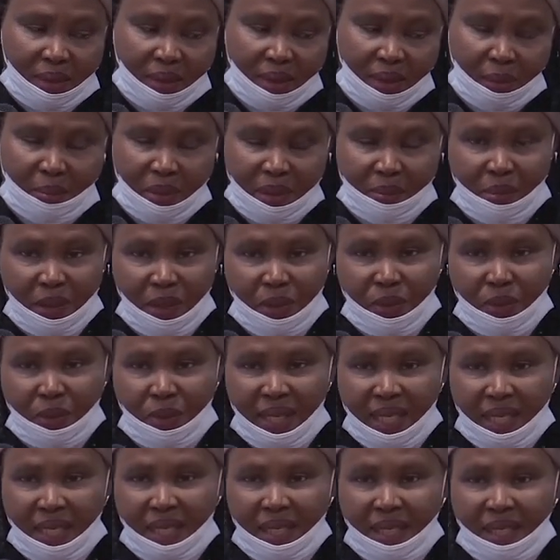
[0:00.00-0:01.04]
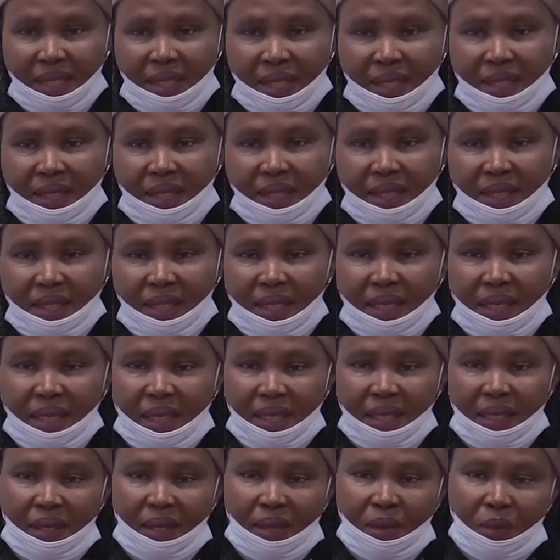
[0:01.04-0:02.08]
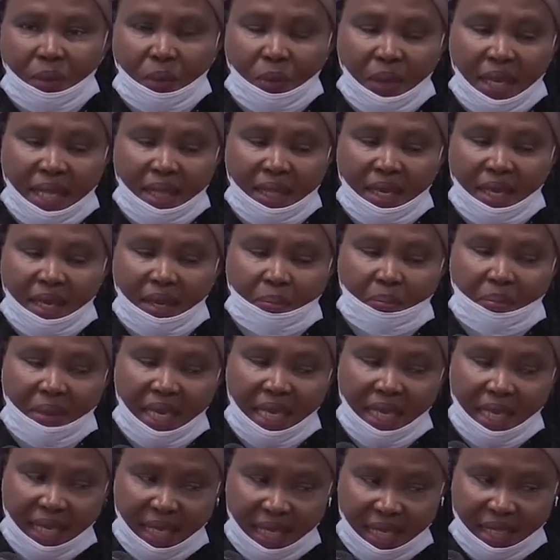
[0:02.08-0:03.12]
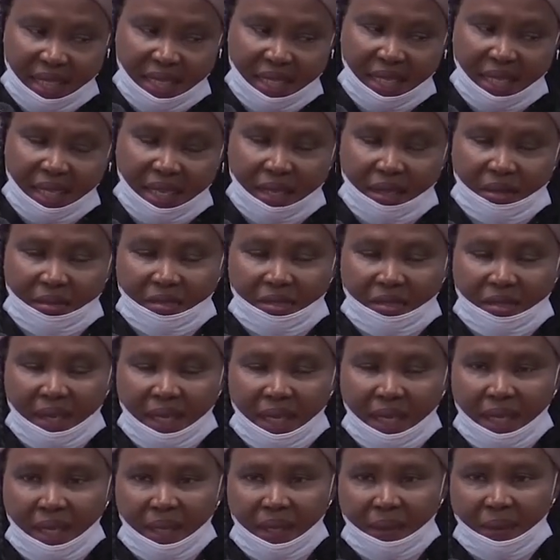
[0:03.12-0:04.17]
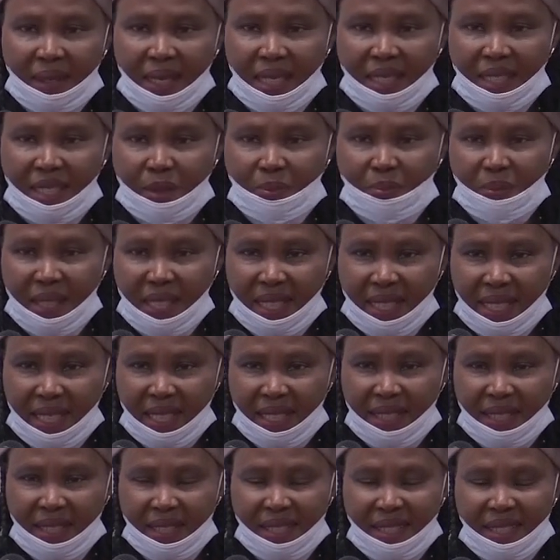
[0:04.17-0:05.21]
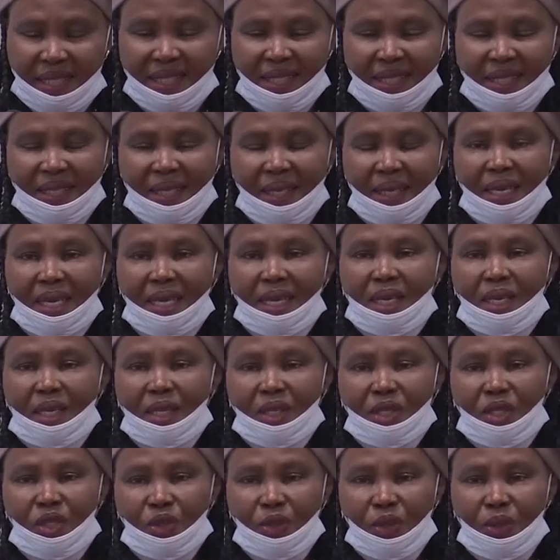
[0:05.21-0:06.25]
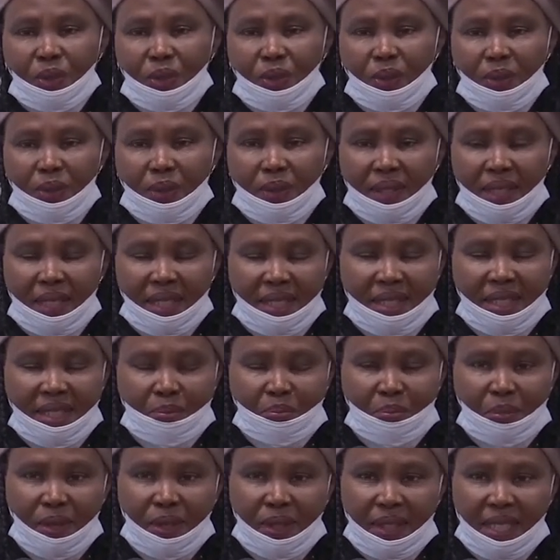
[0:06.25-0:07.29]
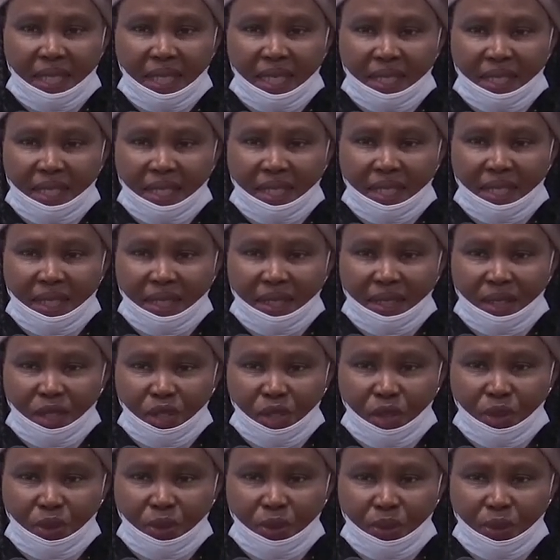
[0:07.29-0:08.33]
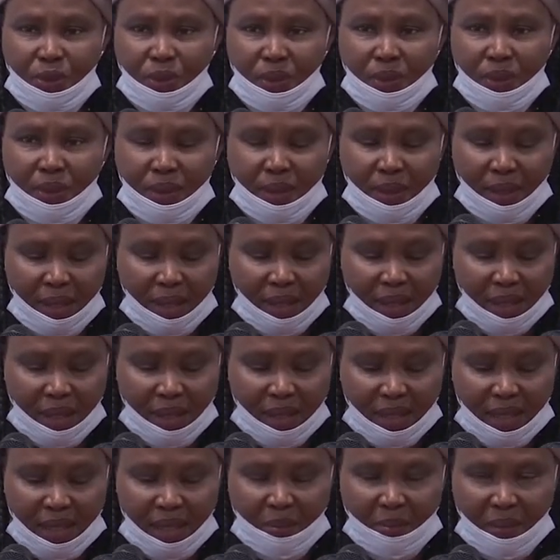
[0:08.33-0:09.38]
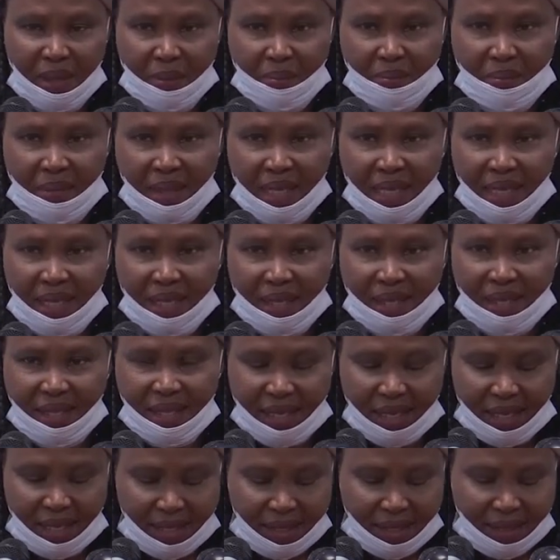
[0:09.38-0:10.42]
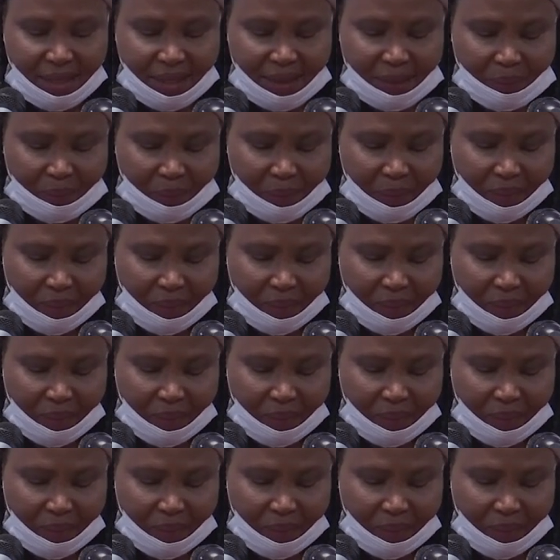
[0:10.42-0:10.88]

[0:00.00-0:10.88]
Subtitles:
the people who were killed, what their parents have experienced. So it's important to remember that.